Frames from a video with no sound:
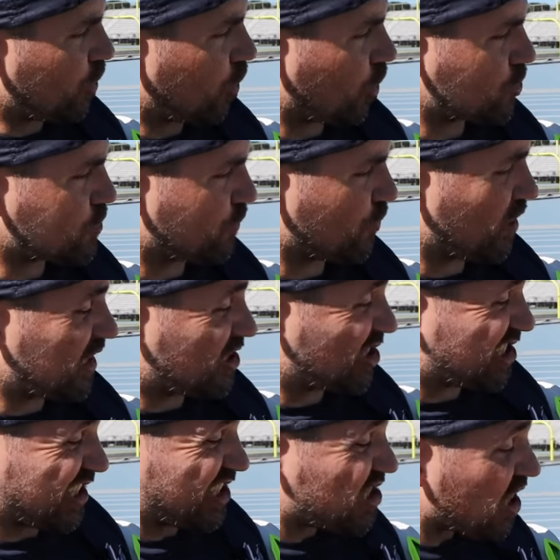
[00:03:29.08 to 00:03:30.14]
arch for
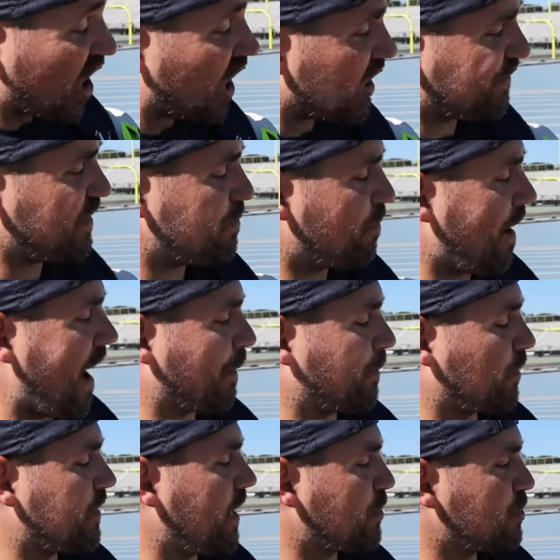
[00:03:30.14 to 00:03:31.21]
just a ton of impact
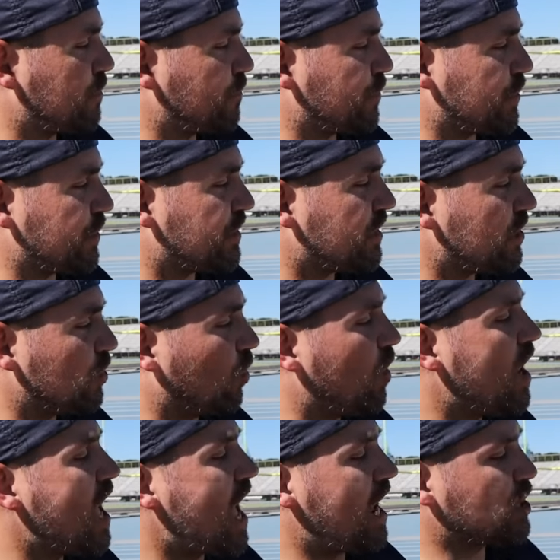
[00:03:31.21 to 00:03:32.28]
protection for your heel,
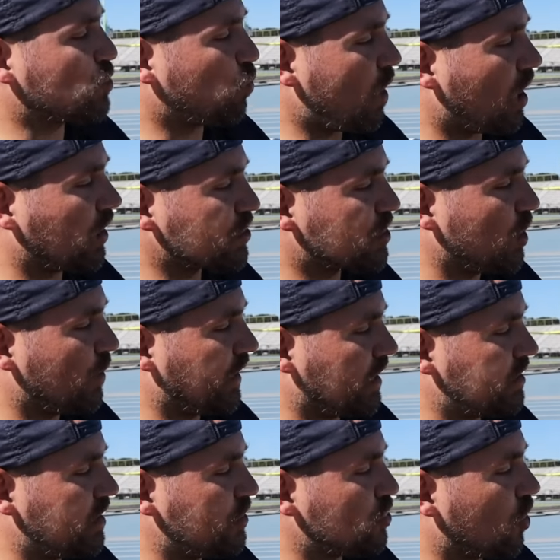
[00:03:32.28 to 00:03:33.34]
as well as going
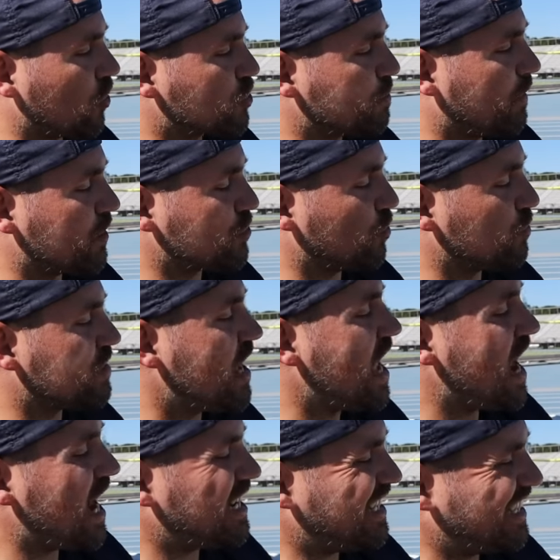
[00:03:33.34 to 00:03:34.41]
into these arch muscles.
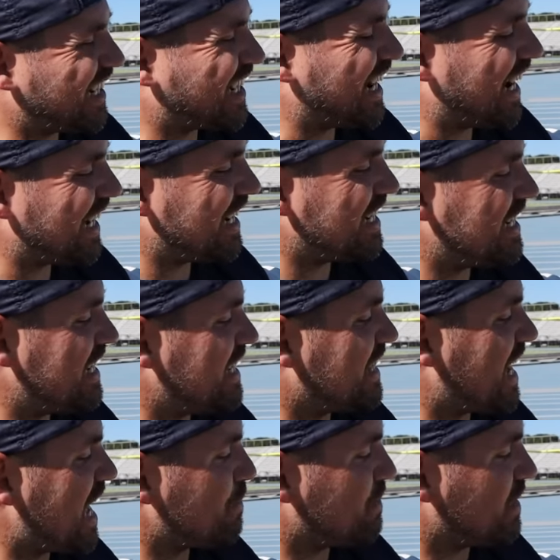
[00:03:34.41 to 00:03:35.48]
And you kind of need that